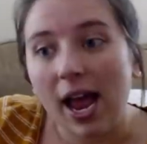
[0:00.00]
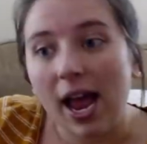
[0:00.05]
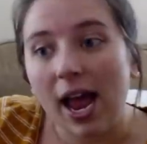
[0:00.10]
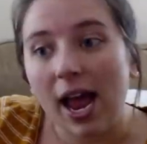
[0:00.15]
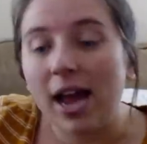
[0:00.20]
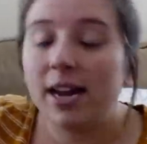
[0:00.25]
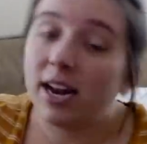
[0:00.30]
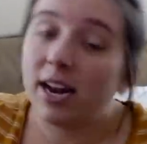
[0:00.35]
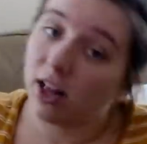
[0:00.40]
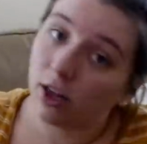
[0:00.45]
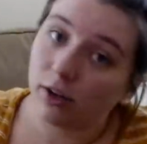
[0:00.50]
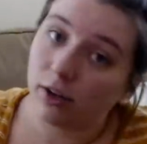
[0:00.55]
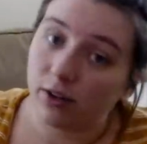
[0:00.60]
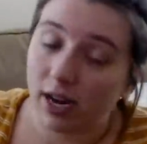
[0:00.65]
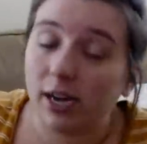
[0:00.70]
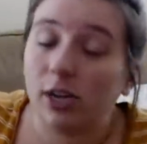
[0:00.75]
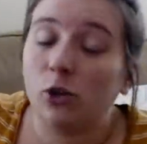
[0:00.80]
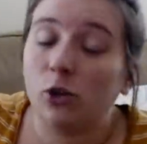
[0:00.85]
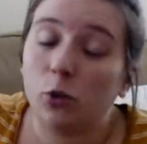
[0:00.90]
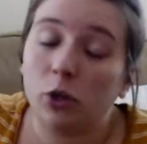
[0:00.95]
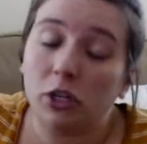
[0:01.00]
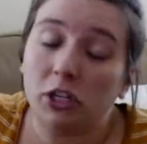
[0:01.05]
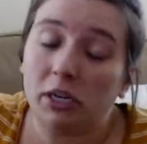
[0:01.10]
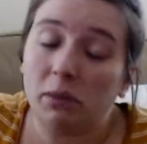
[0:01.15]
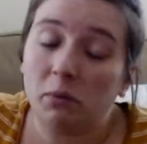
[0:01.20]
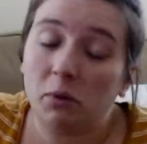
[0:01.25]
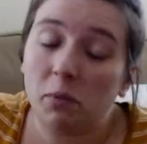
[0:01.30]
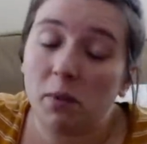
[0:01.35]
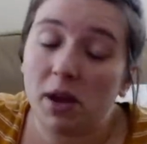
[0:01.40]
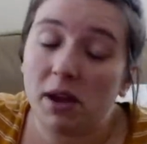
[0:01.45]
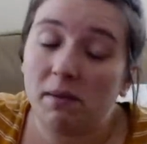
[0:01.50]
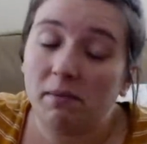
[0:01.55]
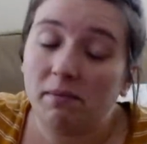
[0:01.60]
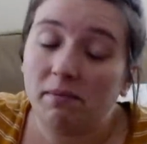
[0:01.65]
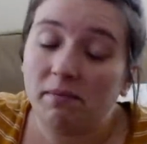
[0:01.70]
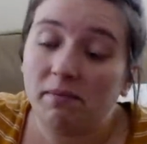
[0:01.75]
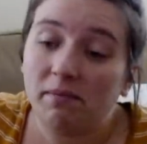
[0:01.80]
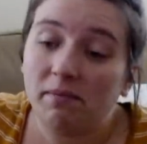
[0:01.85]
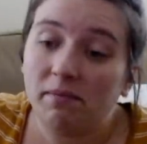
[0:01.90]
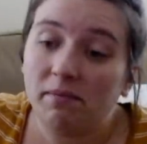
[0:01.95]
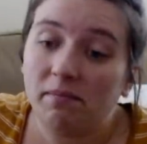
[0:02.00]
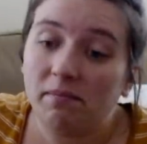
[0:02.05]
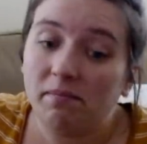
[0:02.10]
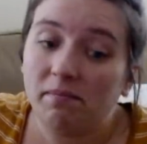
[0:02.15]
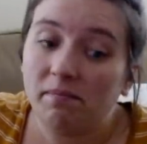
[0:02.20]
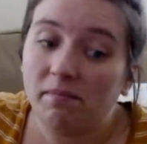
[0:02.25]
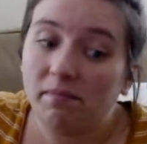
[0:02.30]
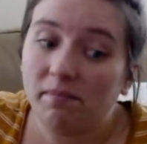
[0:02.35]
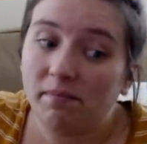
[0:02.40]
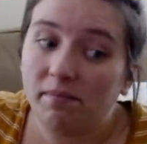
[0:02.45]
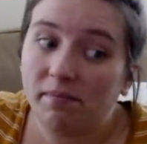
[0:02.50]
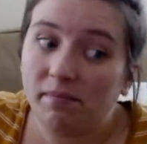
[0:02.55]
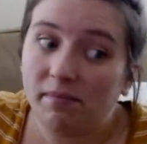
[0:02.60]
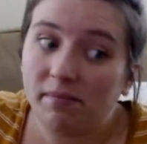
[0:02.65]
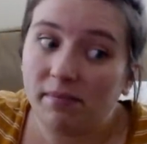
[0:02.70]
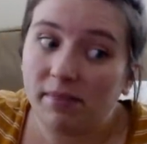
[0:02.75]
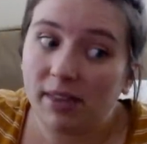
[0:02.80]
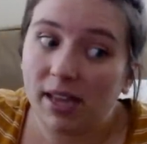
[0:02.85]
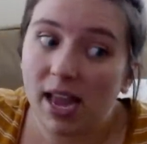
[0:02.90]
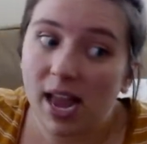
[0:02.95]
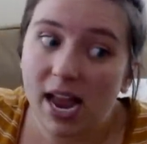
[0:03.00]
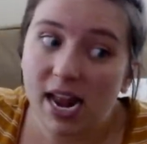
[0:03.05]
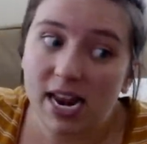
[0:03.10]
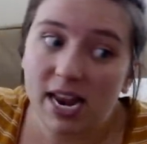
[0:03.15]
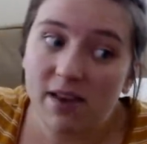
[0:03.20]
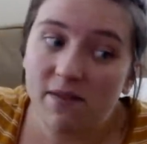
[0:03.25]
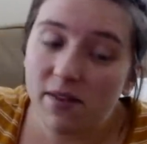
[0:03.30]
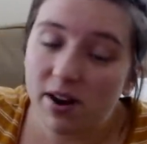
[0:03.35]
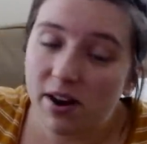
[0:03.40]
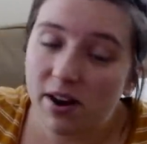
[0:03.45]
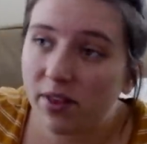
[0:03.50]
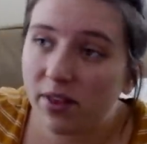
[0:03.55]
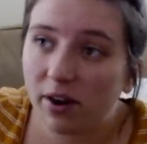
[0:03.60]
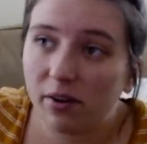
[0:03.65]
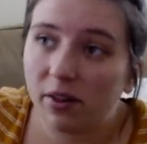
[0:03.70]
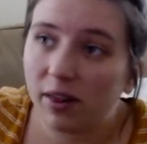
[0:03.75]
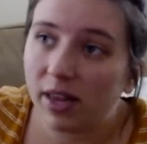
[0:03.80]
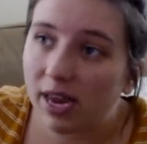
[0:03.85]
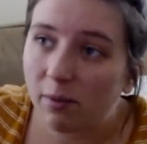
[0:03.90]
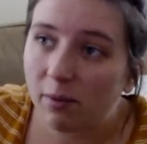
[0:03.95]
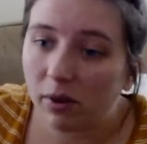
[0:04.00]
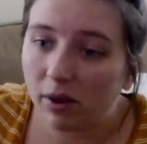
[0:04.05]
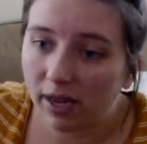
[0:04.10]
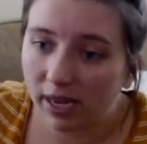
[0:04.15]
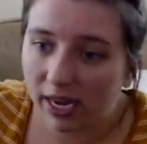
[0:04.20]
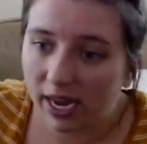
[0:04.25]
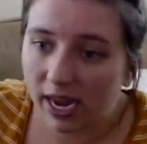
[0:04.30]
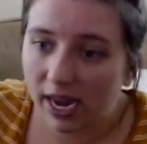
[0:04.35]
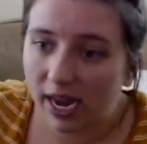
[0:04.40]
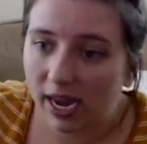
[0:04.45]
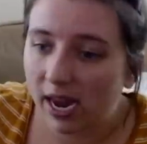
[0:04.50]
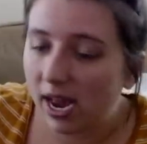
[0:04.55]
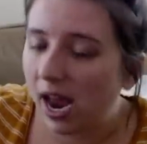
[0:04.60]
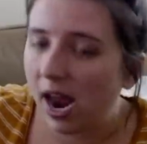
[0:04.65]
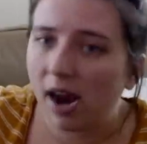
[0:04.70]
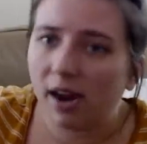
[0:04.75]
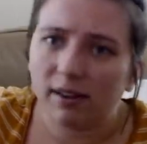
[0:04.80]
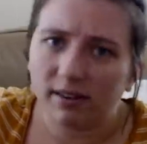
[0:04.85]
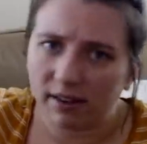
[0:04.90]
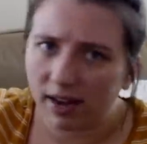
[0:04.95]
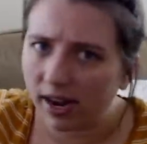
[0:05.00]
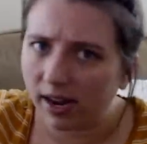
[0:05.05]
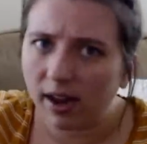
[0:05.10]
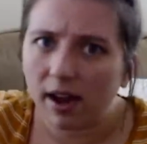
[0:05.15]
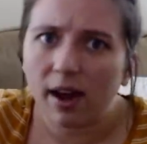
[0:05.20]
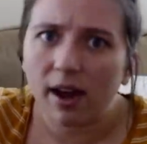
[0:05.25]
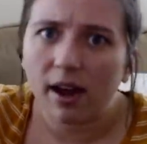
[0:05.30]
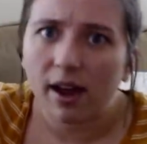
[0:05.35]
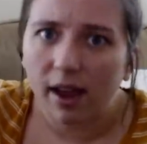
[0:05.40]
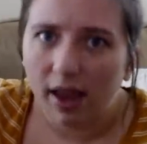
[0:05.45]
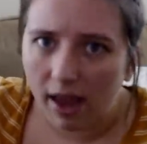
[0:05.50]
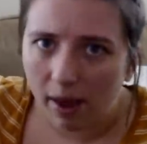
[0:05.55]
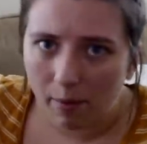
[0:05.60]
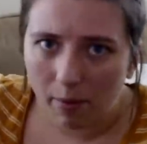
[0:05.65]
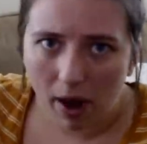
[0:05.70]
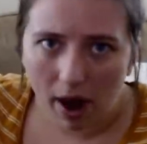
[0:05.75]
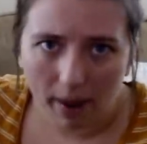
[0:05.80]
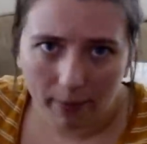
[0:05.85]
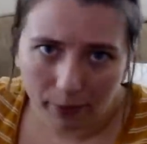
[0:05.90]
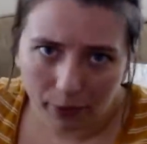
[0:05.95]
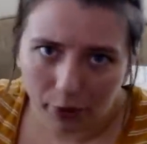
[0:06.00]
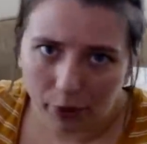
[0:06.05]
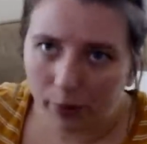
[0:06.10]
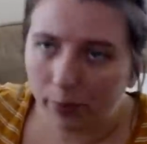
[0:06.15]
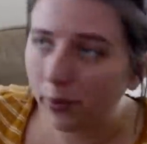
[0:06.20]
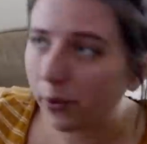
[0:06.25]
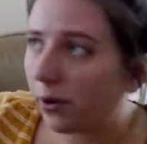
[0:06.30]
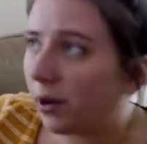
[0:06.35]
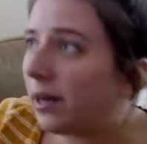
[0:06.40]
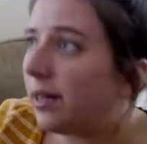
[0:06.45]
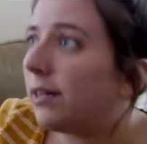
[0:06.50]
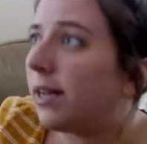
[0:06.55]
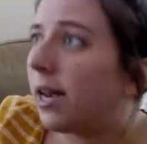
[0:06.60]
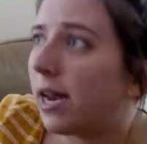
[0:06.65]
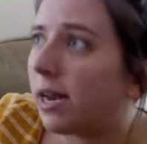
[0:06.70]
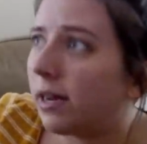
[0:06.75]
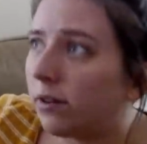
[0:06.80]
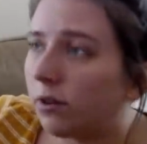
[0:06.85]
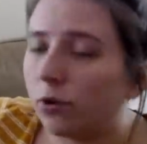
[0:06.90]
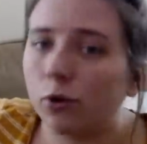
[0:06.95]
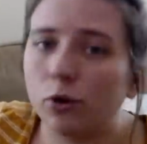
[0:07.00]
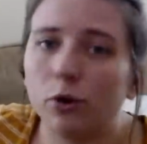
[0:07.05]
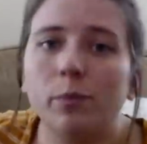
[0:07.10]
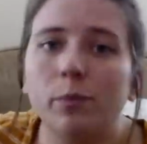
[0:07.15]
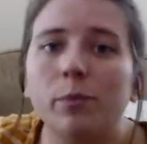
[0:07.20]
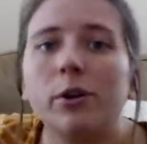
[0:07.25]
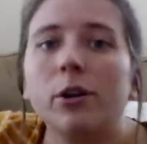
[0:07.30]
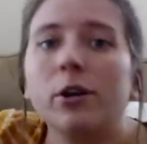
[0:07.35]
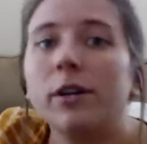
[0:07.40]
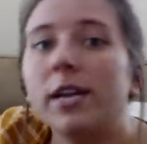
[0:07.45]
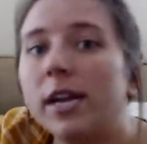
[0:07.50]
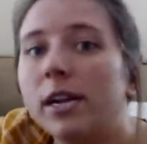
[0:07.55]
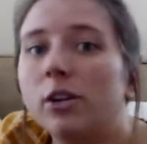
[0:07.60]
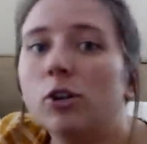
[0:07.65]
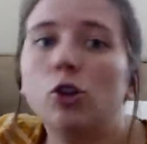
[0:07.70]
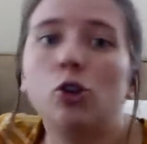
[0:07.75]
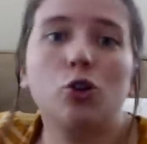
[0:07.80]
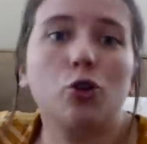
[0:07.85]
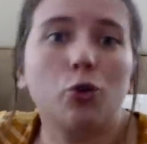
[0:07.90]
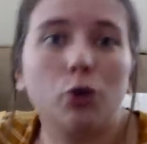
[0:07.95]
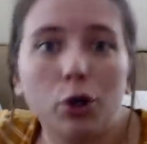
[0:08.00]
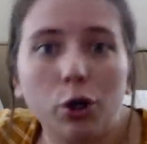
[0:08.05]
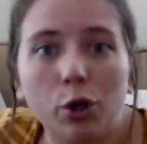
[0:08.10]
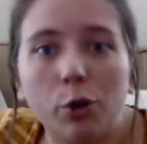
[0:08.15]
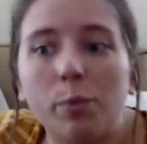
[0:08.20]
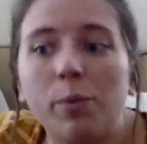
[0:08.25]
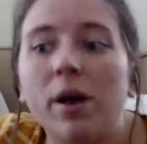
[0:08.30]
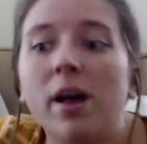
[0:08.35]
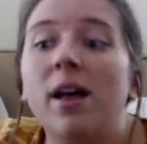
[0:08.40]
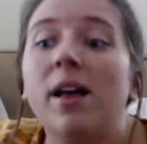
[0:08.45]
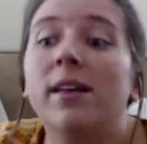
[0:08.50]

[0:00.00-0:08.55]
and it looked like a twerk team to me. And even if they're labeling it as like a hip hop group or a dance group or a dance troupe,